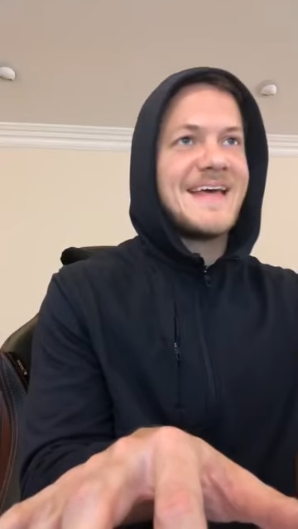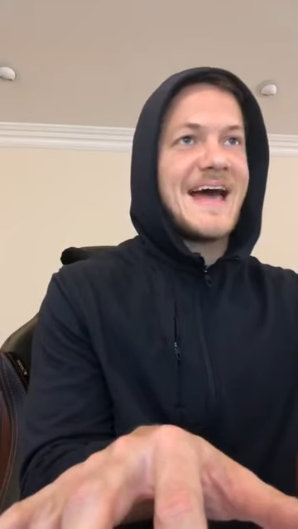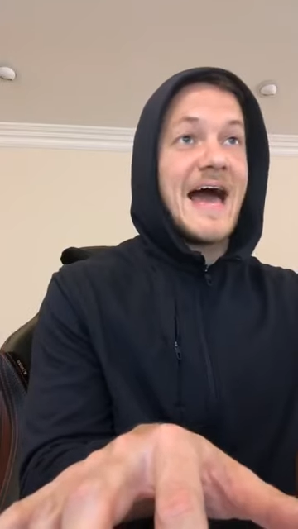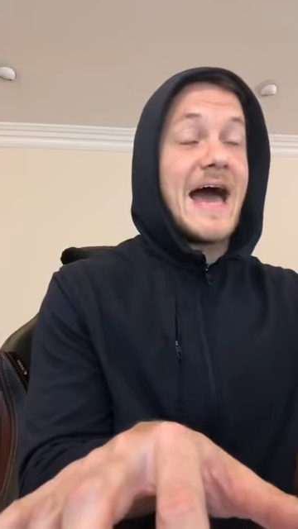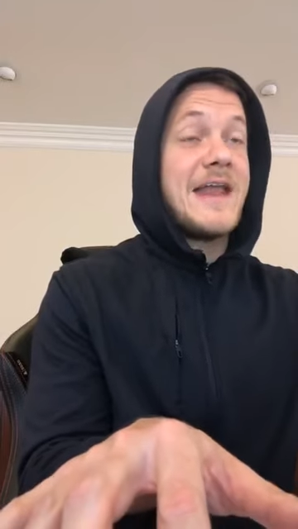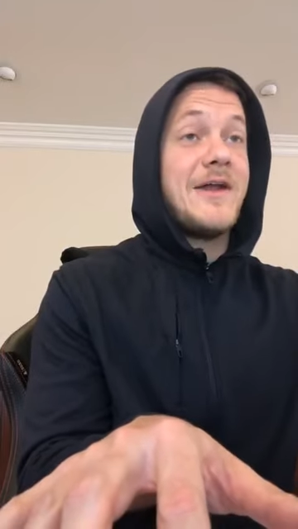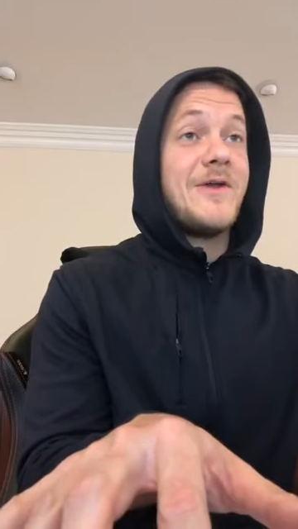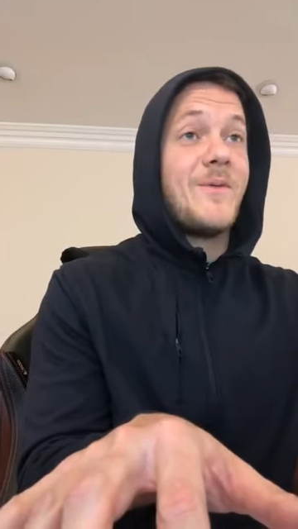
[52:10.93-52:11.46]

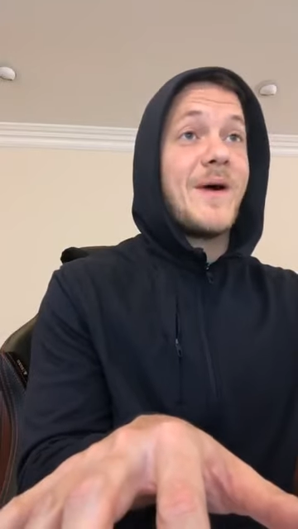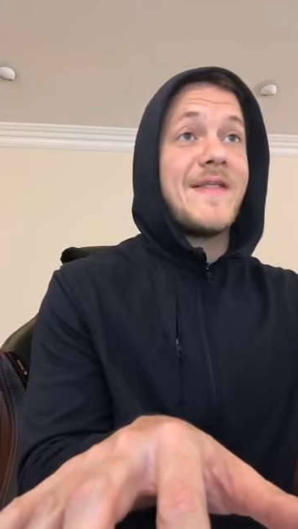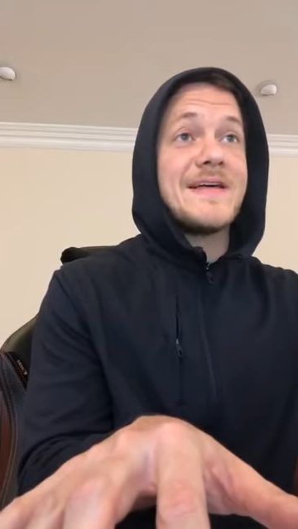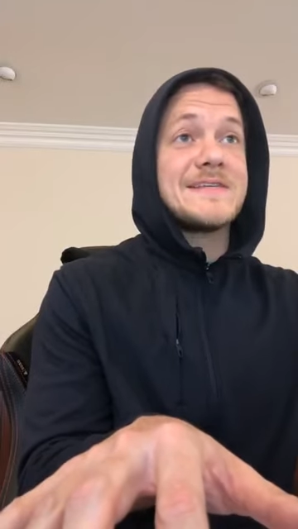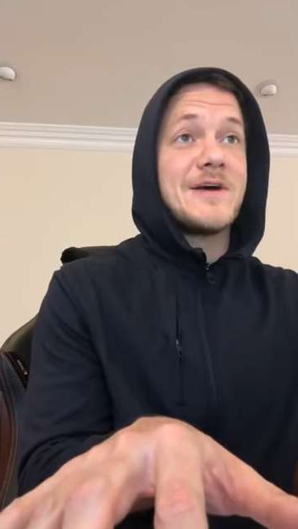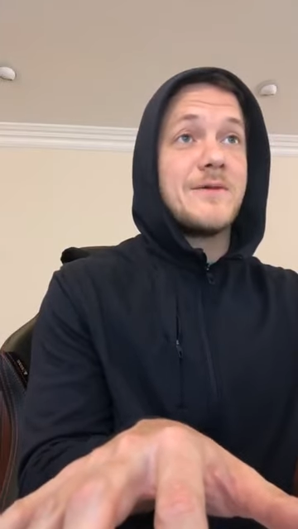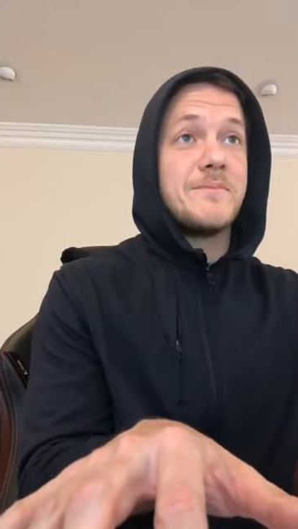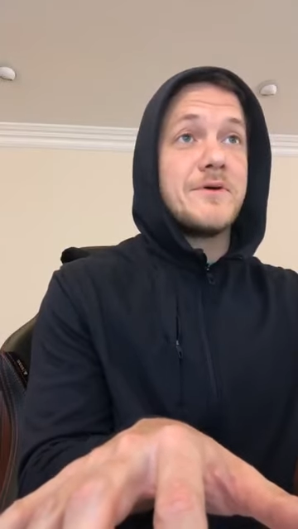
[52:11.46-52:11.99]
I don't know why
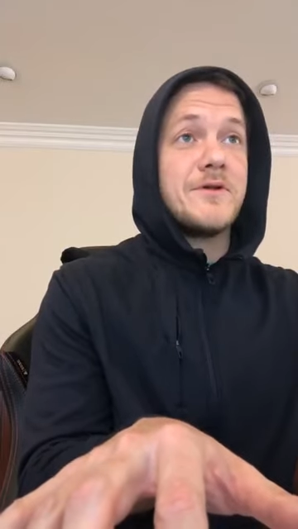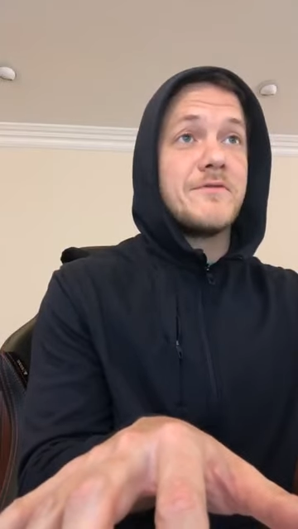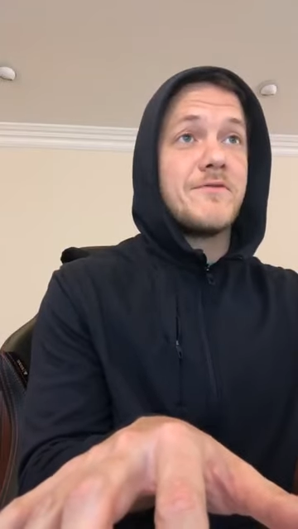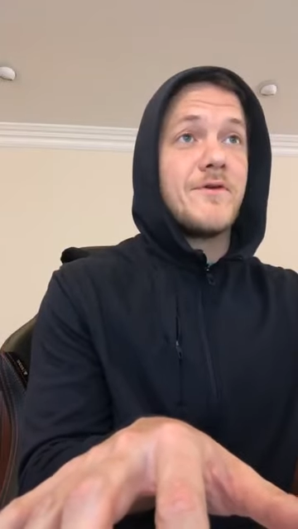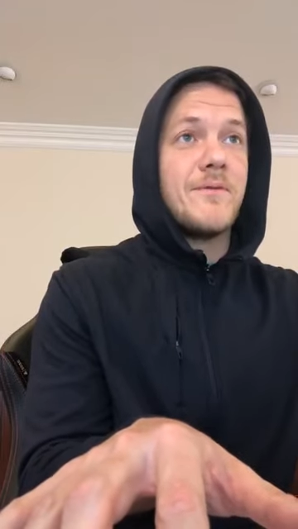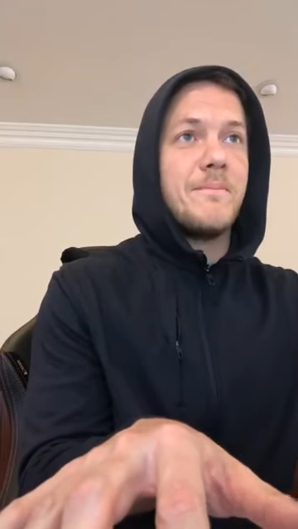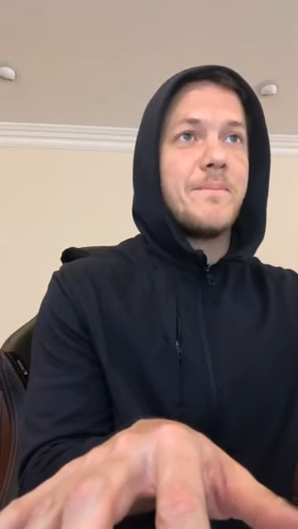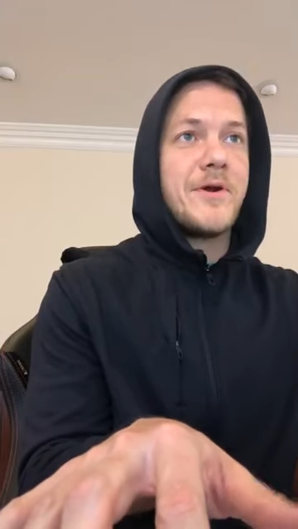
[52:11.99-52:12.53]
that's called
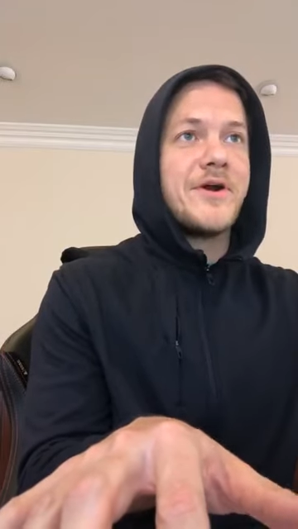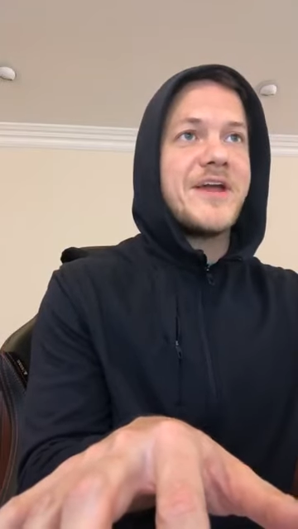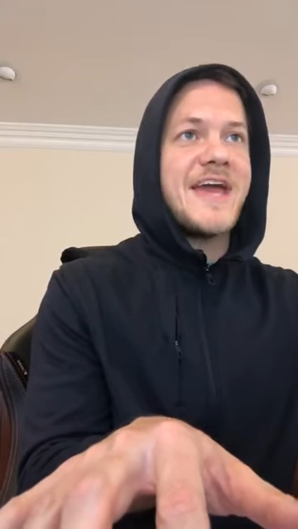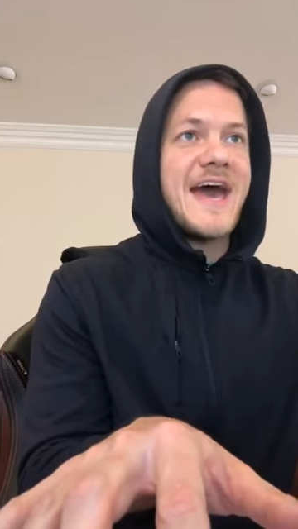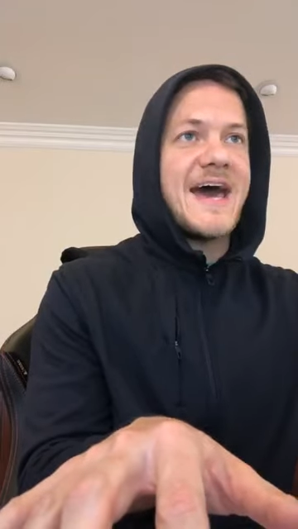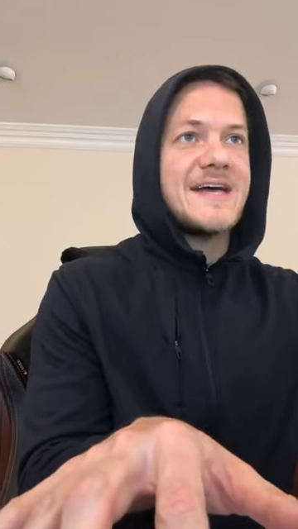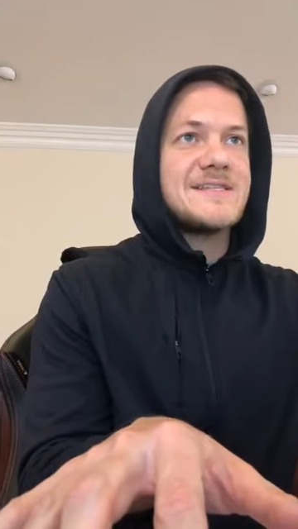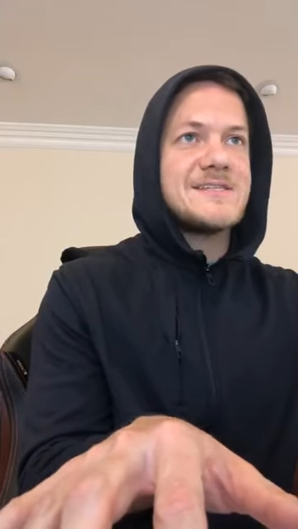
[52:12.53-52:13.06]
Beautiful. Birdie
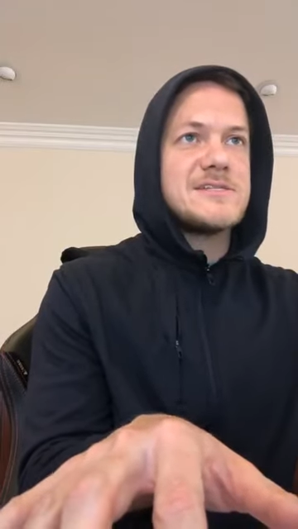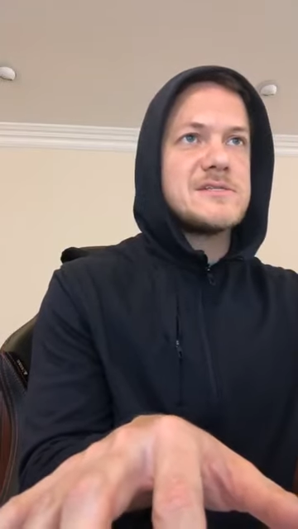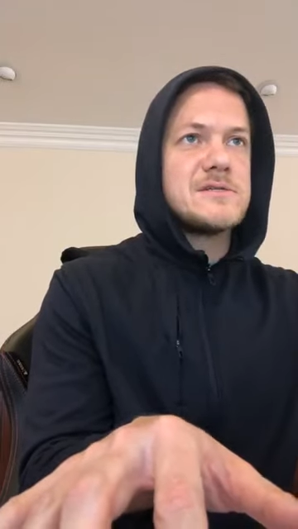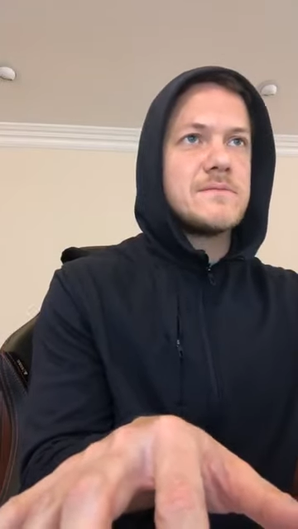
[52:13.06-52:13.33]
hats?